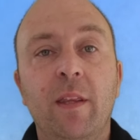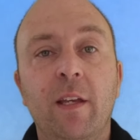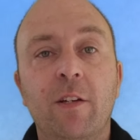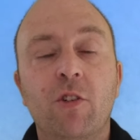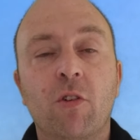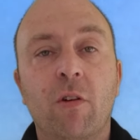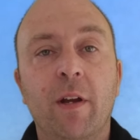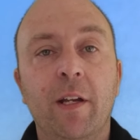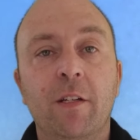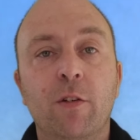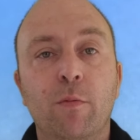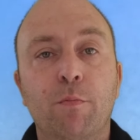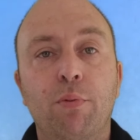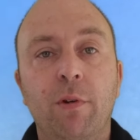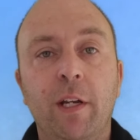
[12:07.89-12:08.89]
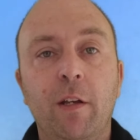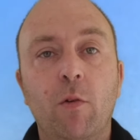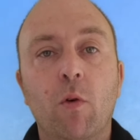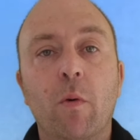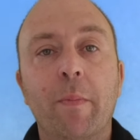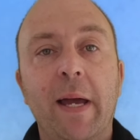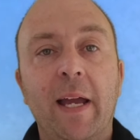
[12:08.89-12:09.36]
they're trying to bring it
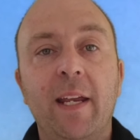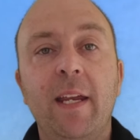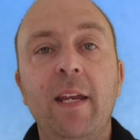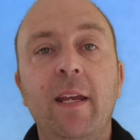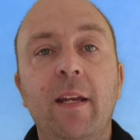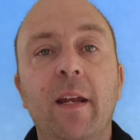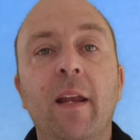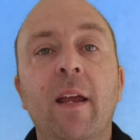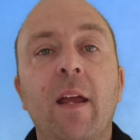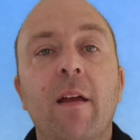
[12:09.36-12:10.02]
all back in